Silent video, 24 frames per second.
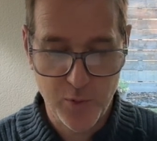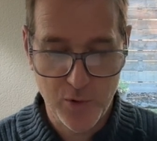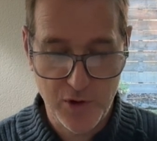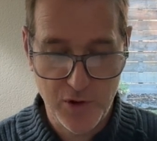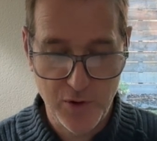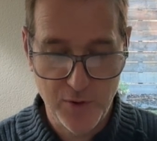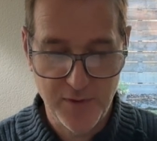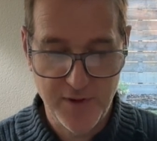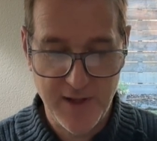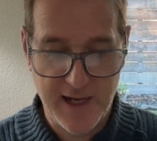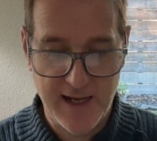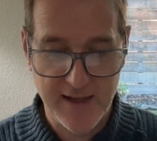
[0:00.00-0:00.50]

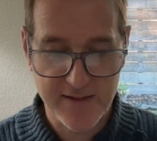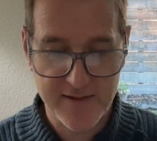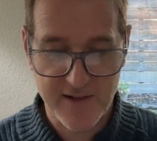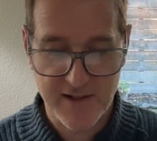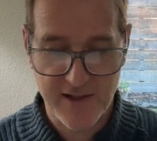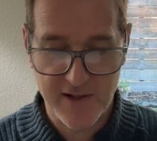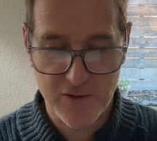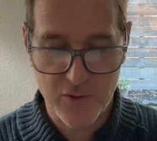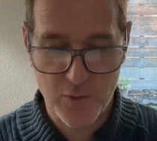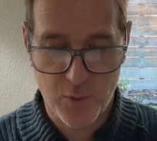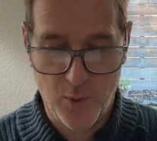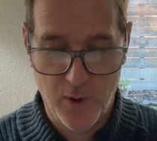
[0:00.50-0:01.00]

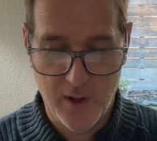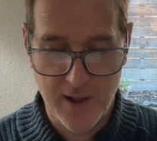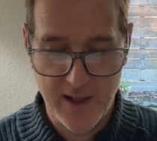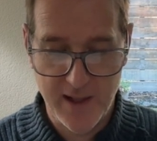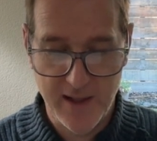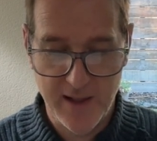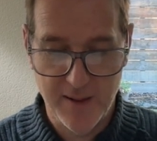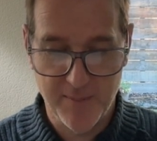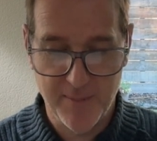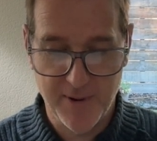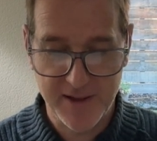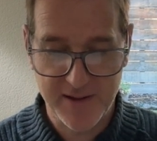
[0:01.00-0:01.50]

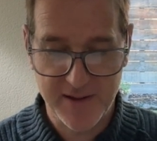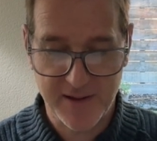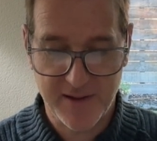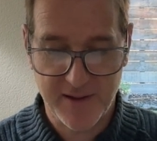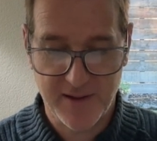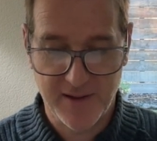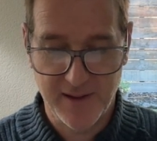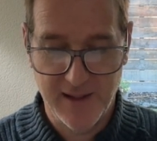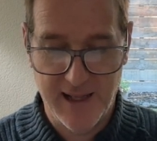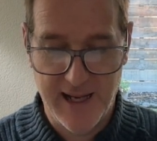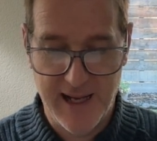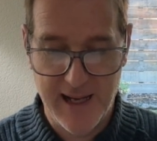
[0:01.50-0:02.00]
2020 about the
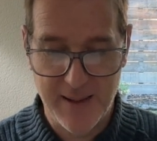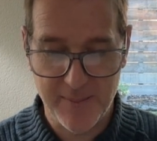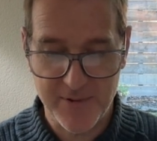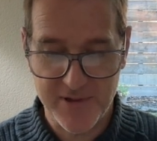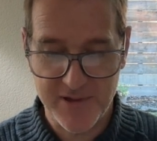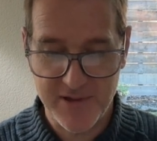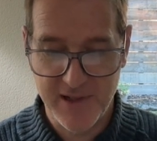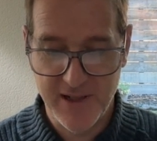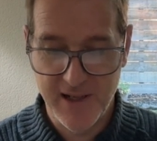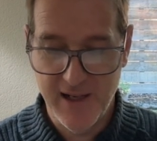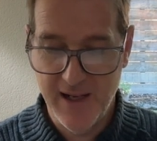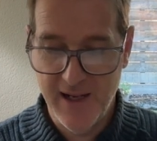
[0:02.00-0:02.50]

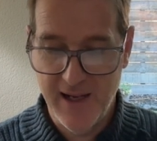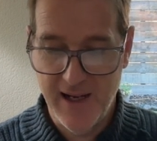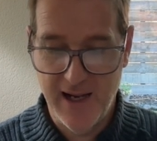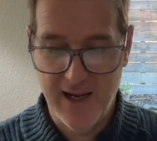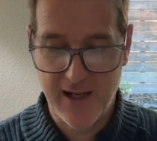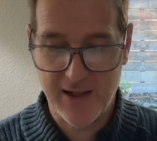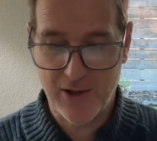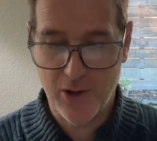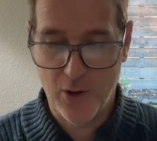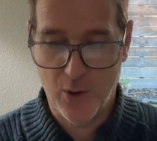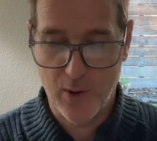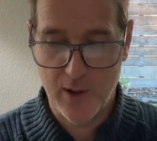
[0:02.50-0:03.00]
collapse
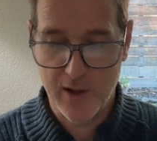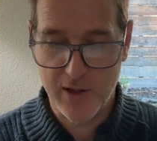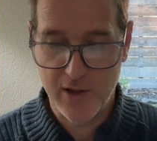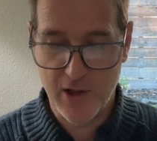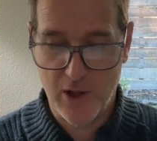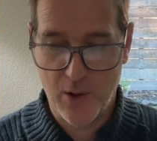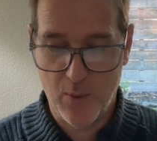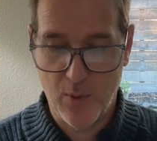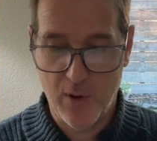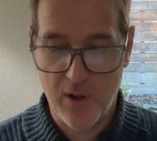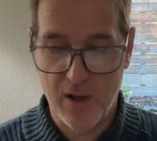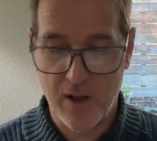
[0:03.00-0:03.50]
and going
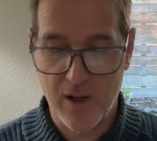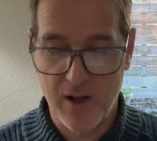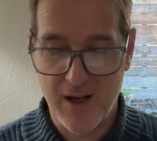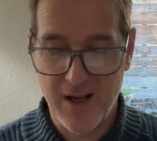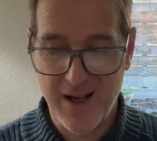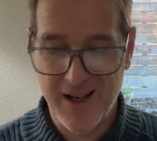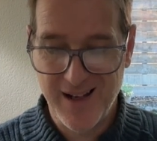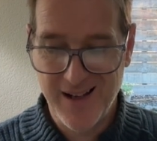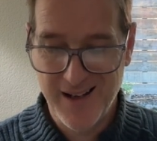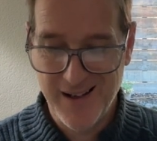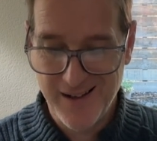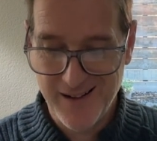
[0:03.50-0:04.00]
nowhere.
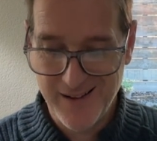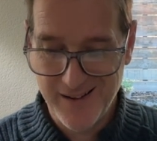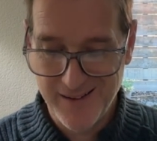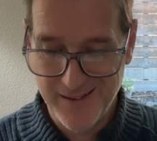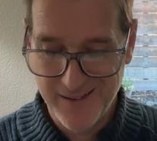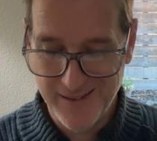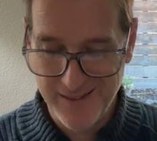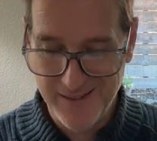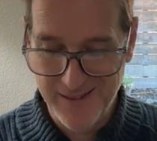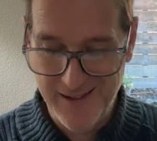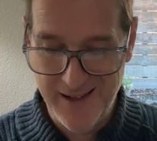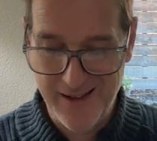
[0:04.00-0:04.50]

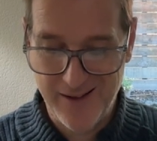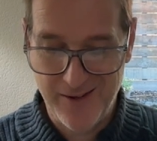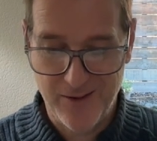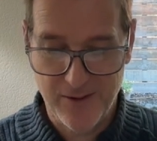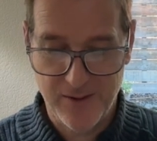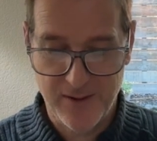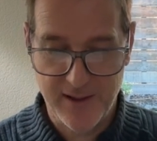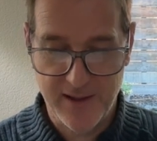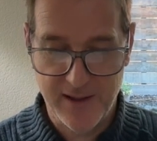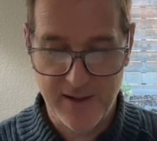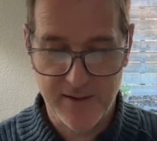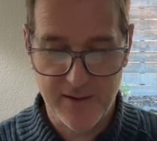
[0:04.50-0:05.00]

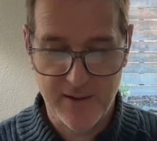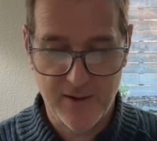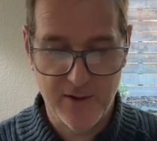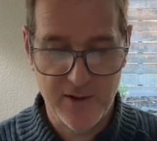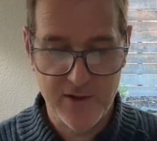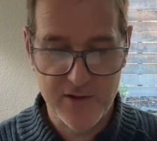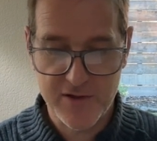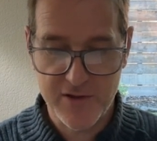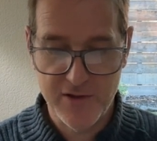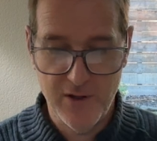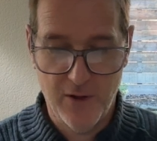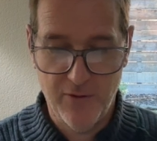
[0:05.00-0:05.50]
Literally, there
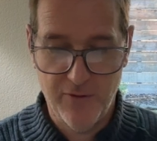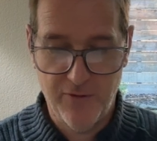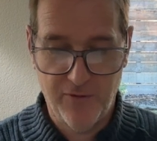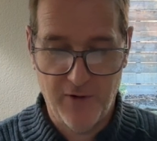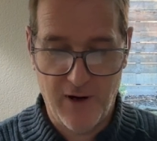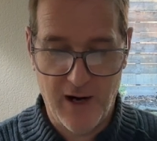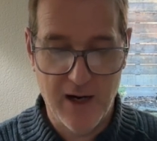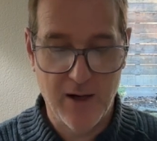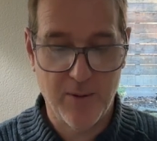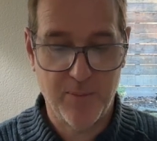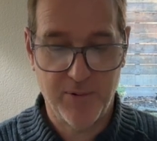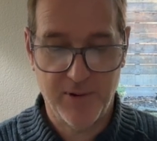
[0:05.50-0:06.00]
is no
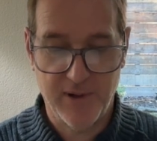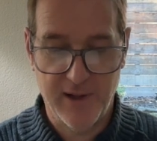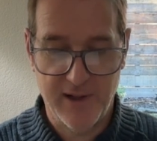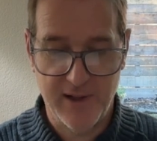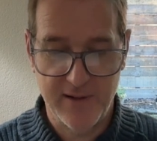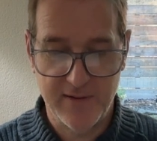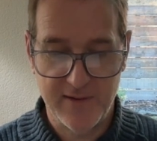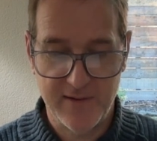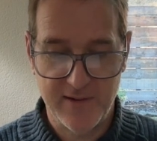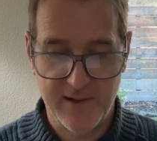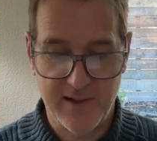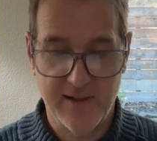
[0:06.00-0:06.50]

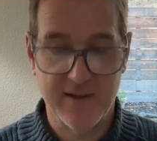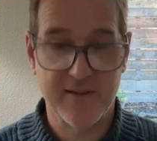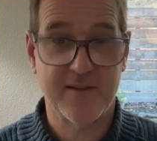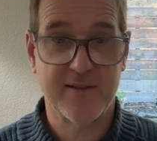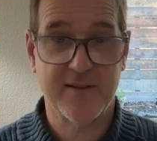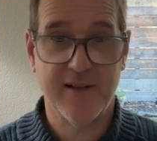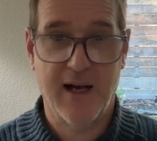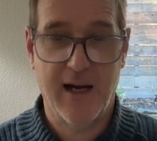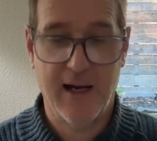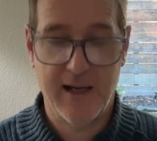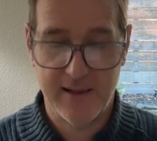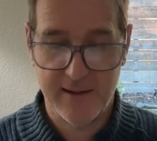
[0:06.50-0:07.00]
fireplace
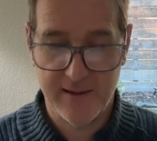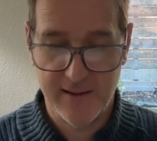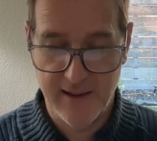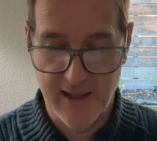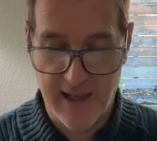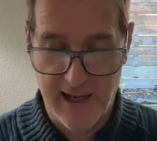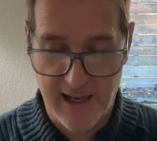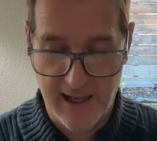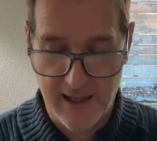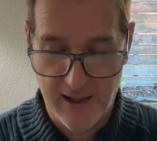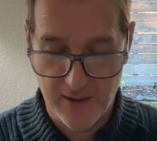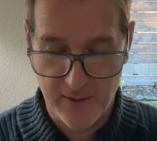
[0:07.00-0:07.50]
inside
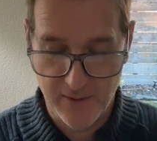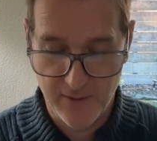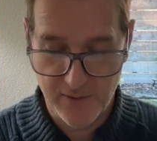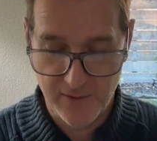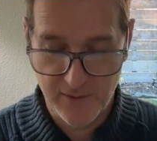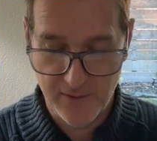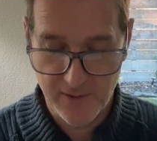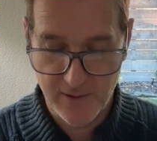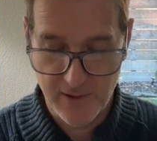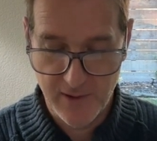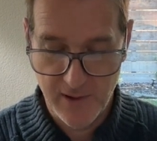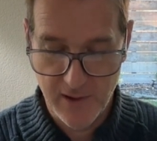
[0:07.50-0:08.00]
the
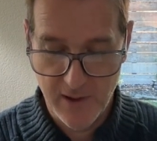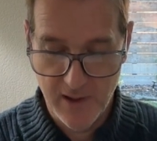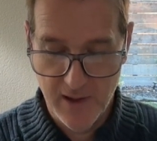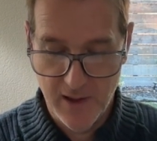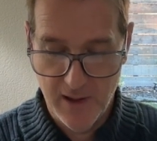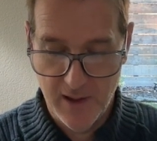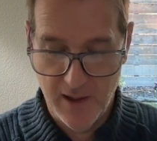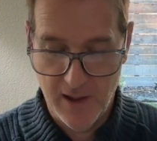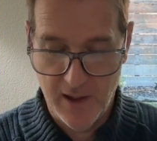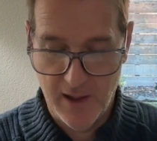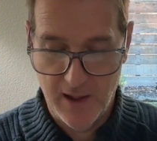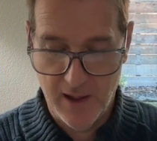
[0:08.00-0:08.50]
house.
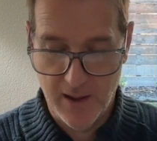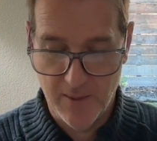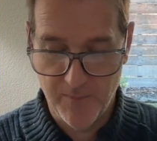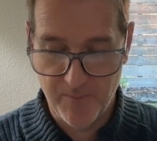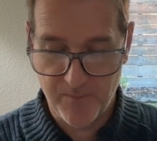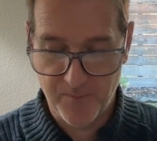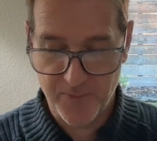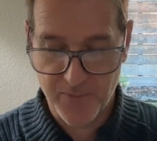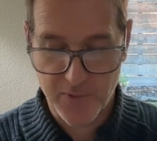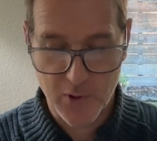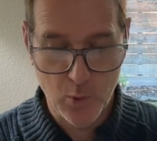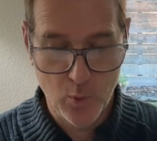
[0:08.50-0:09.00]

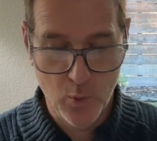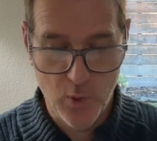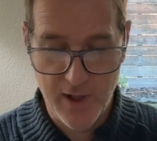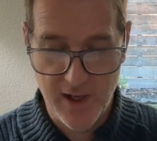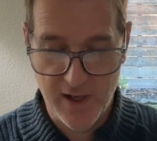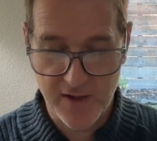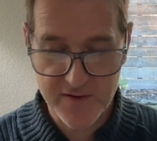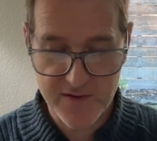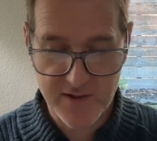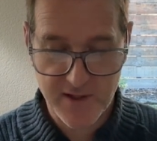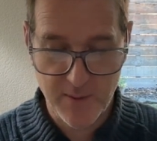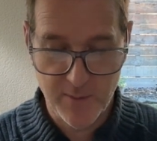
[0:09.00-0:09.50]
What
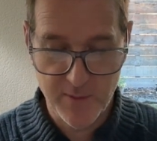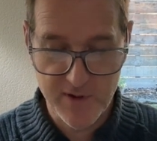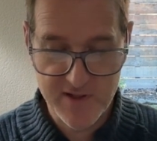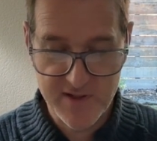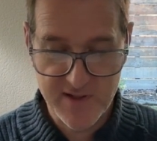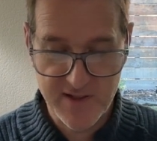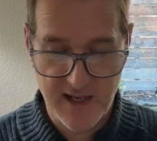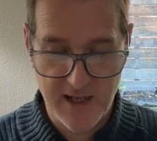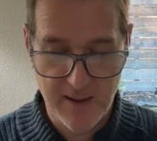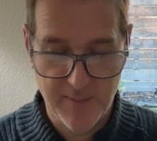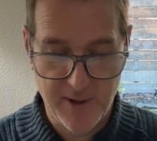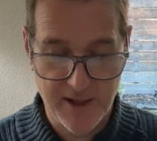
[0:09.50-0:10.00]
else can we
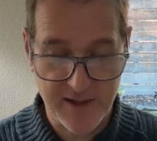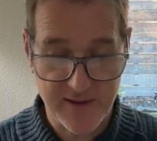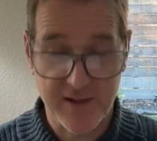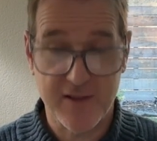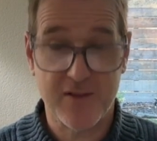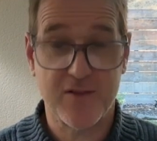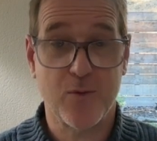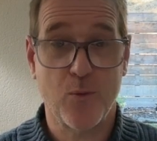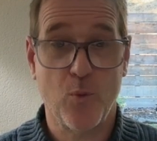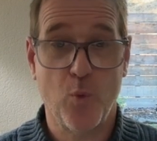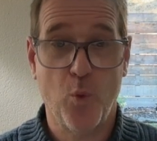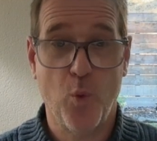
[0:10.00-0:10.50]
say about
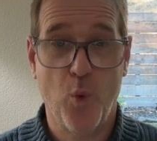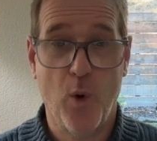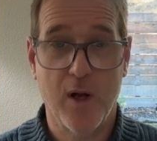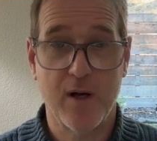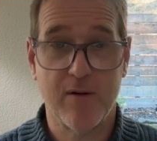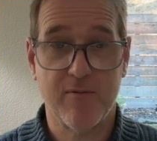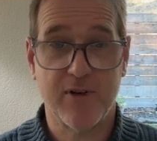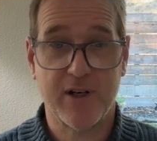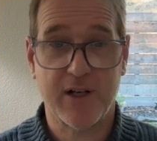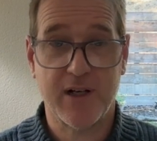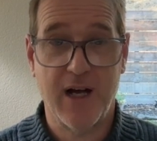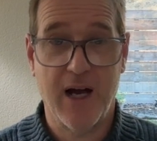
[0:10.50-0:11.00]
this
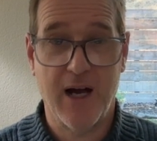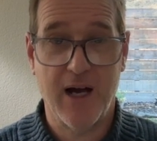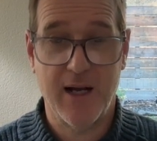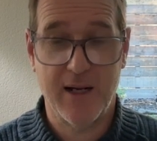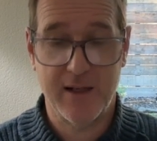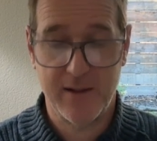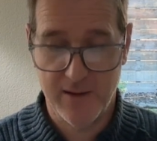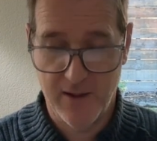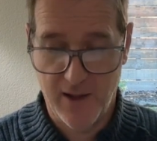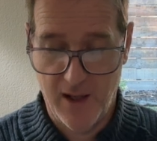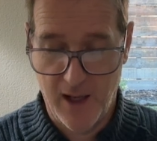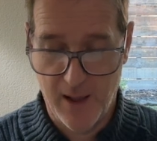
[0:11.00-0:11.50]

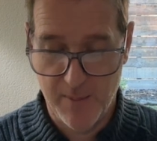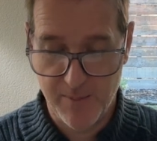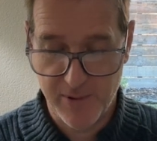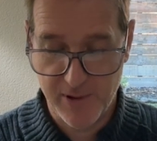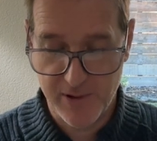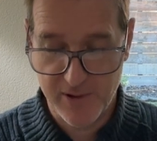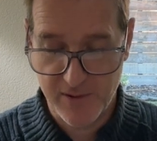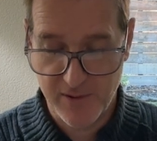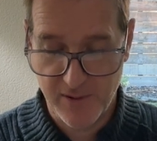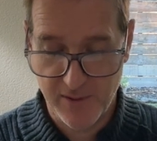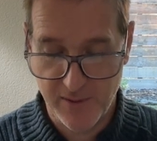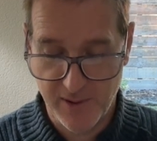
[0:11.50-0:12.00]
one-of-a-kind
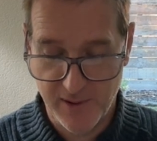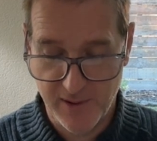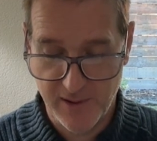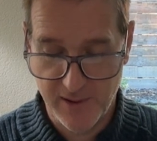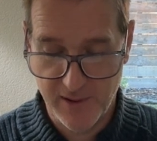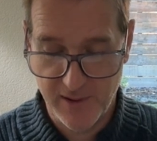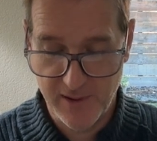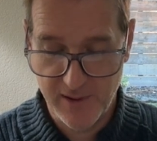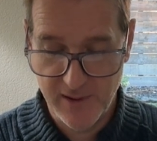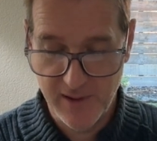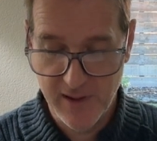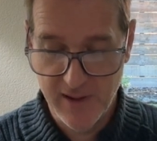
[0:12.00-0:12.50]
opportunity?